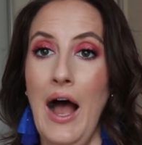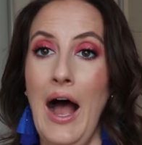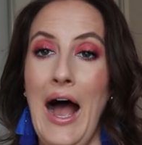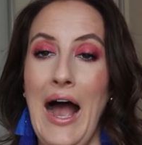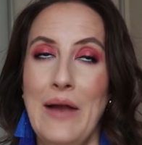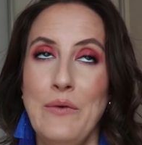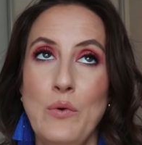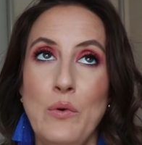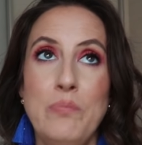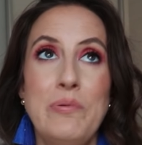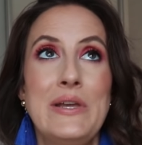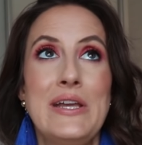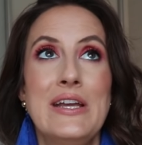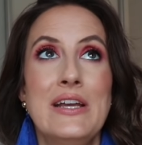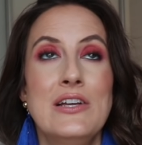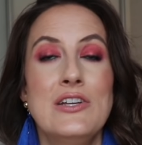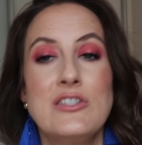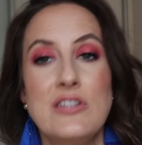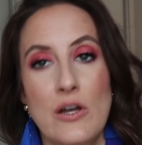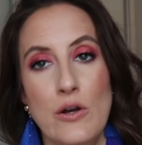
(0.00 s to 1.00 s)
I will
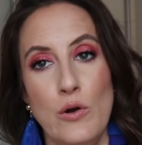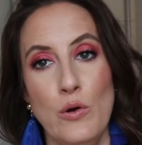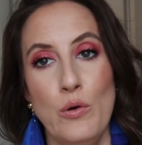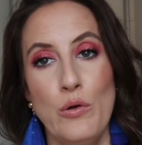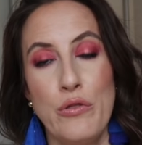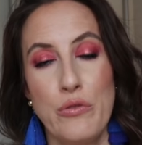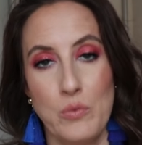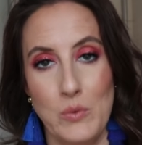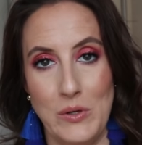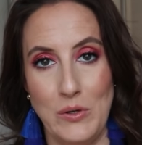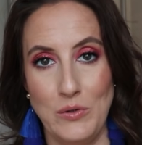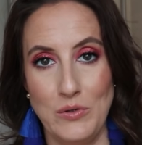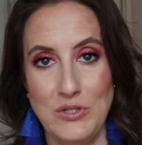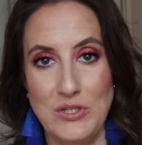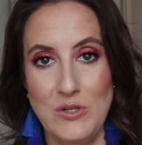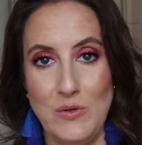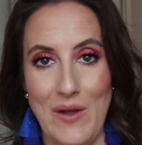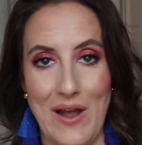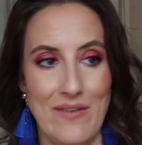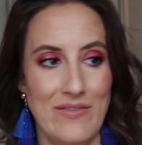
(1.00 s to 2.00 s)
be so thrilled
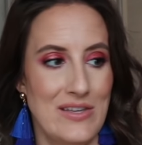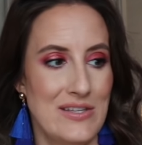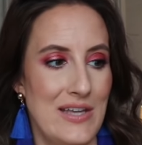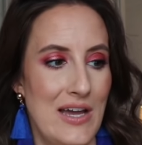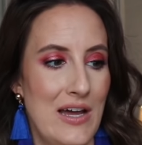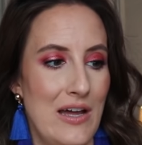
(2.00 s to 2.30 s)
to have this